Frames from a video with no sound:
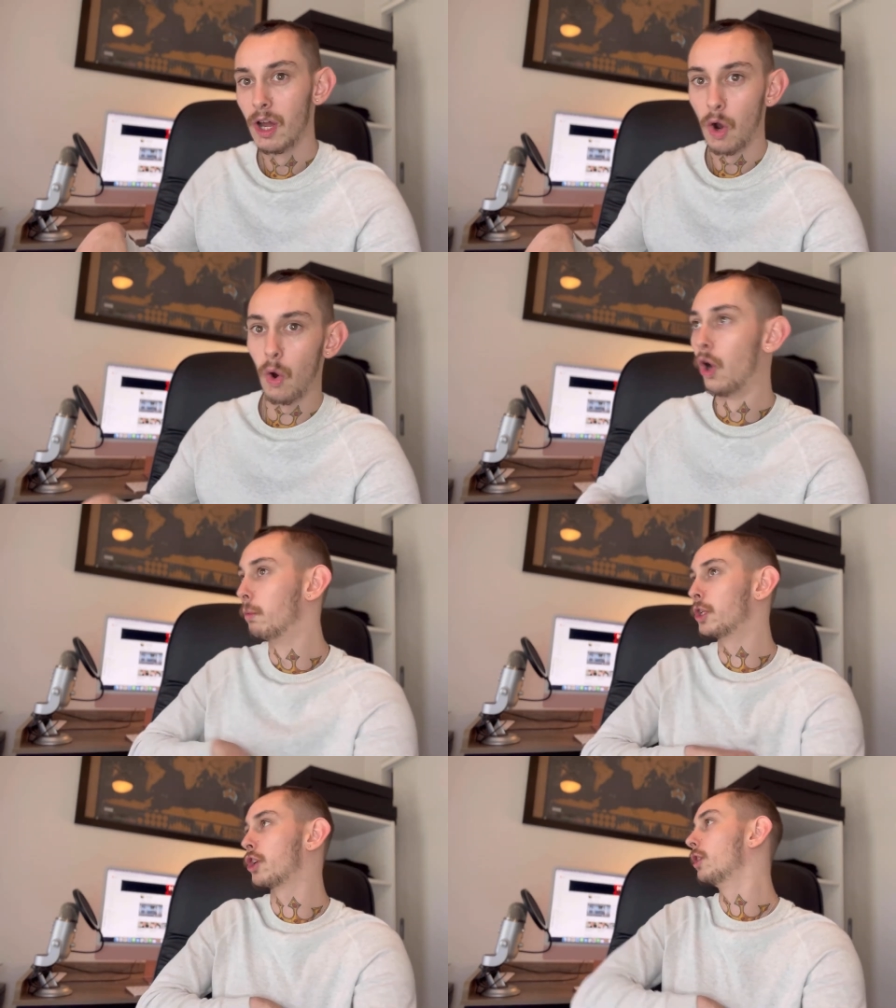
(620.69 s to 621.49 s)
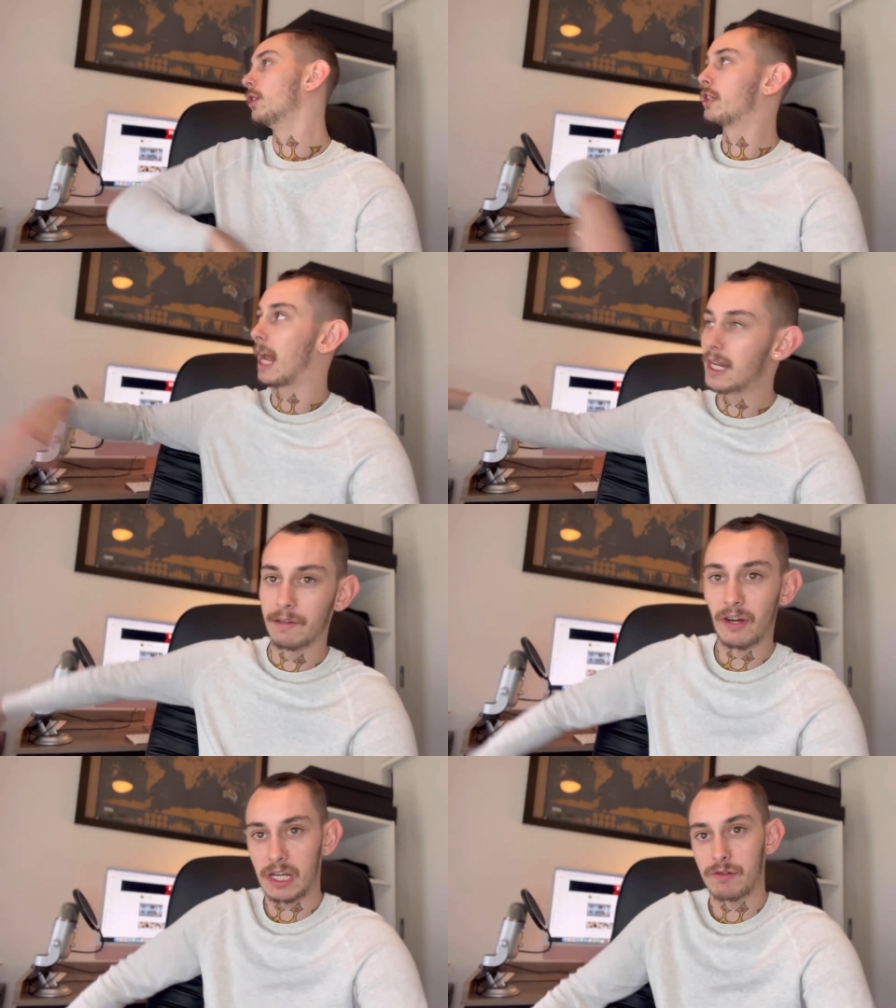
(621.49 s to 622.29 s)
or would you take
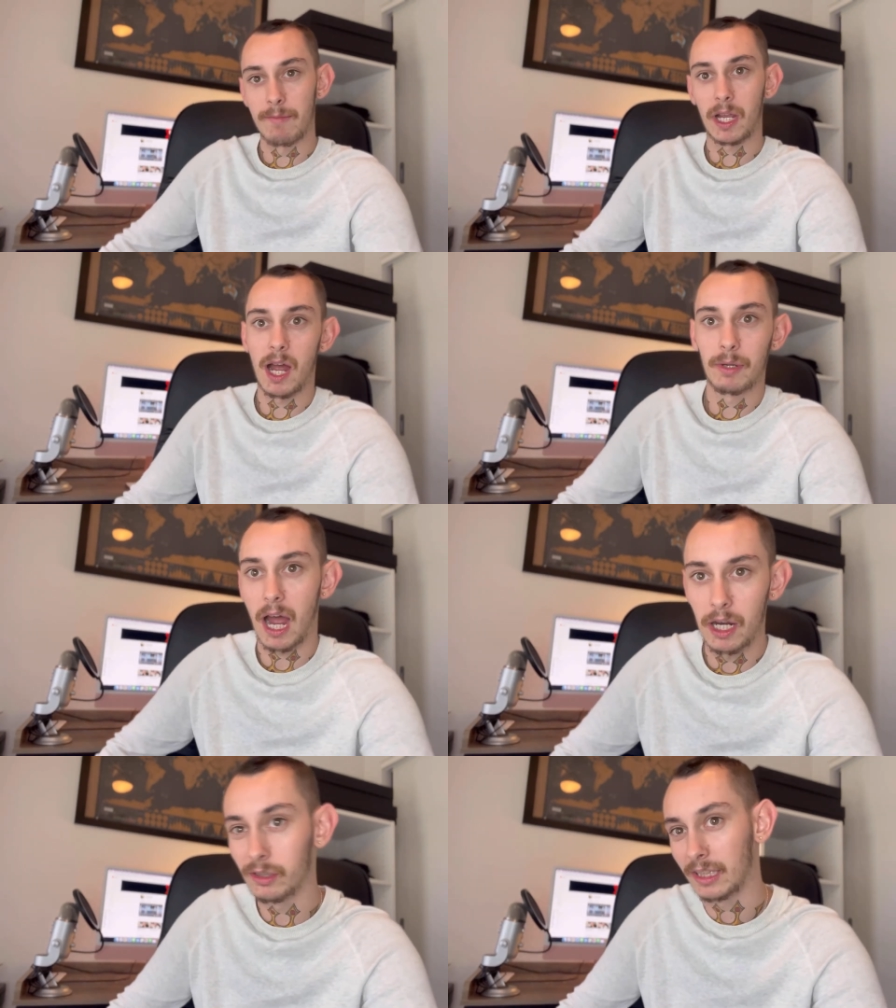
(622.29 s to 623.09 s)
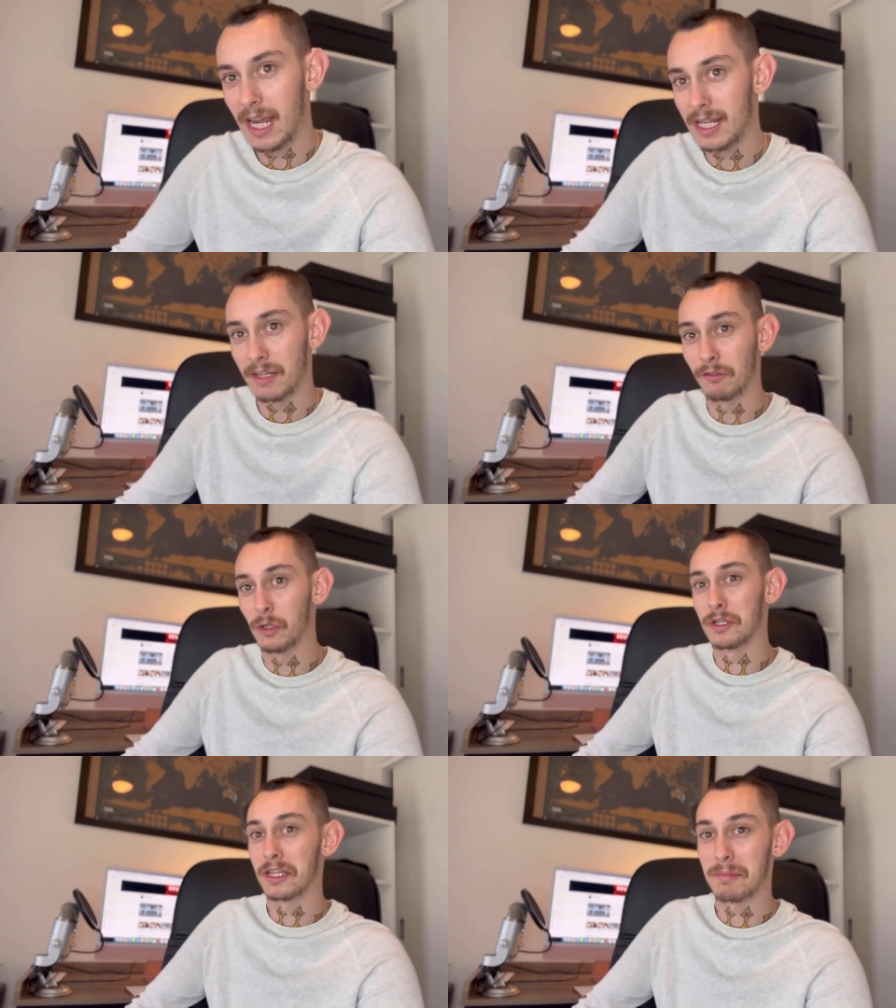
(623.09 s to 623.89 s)
advice from the guy with 100,000
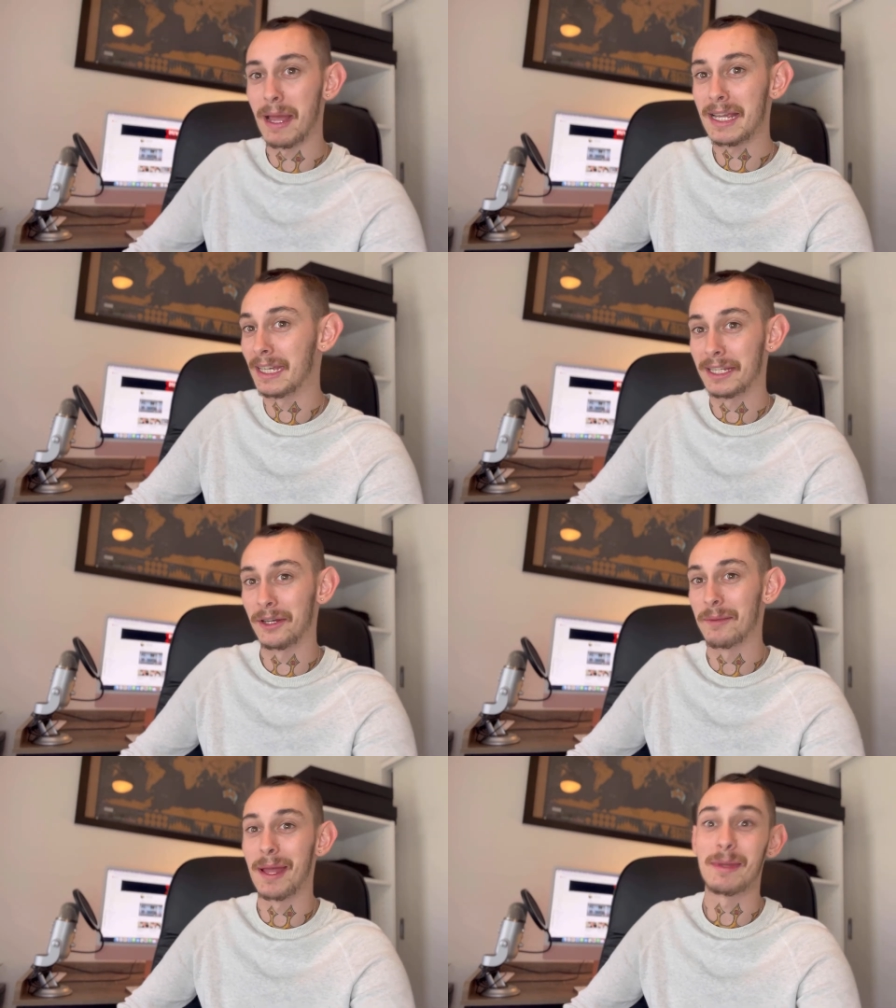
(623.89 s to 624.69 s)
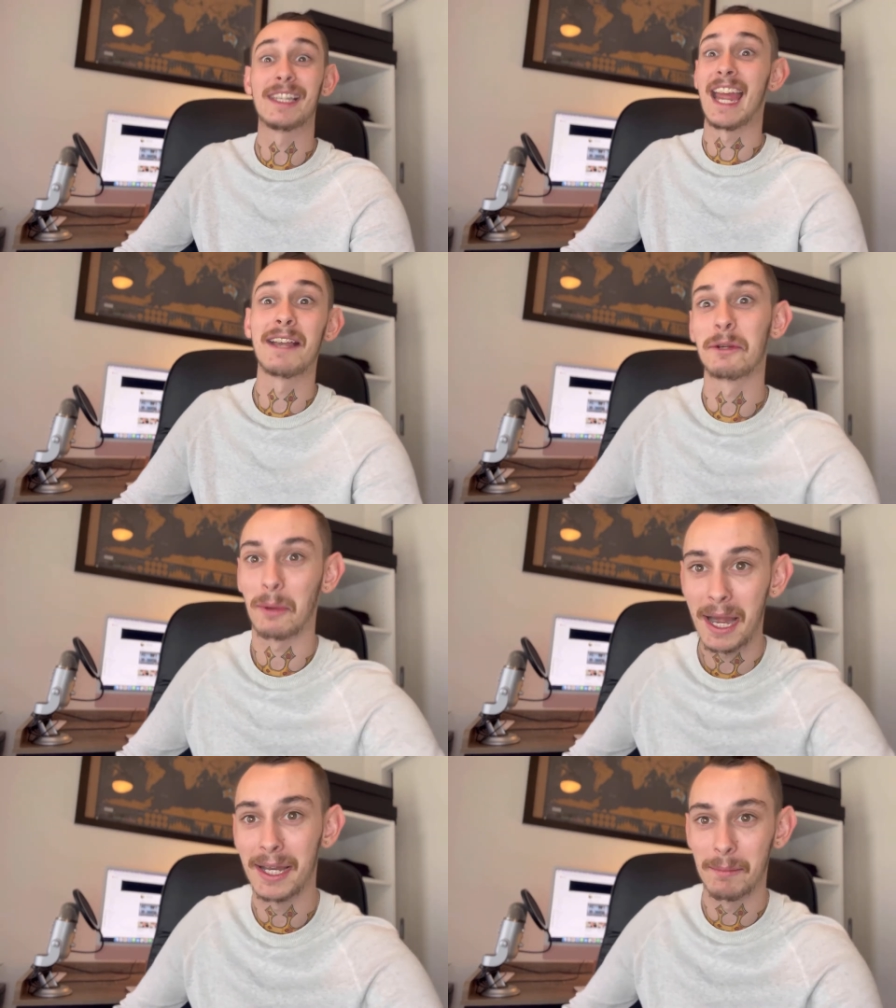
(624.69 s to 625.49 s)
views that's making, maybe 10
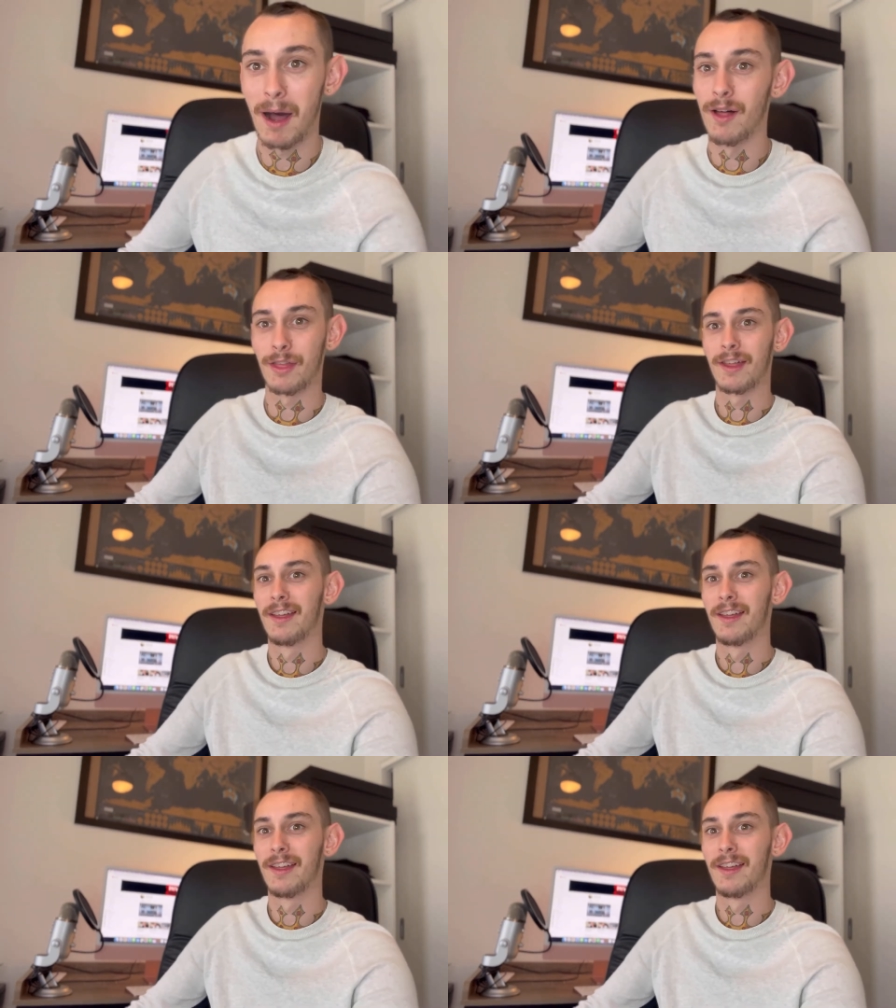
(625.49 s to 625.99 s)
grand a month?